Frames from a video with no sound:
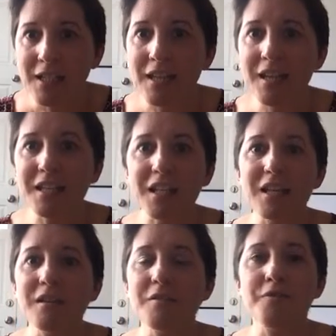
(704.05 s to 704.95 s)
Like,
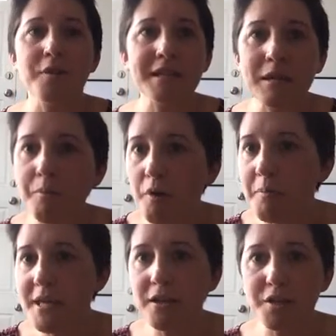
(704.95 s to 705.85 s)
for example,
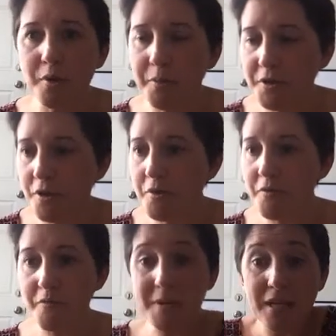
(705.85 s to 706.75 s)
being an entrepreneur
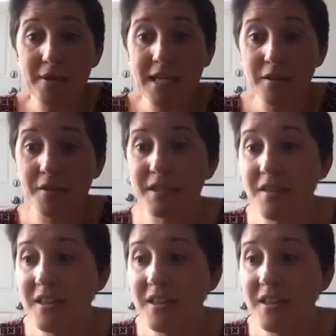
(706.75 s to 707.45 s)
or being a leader,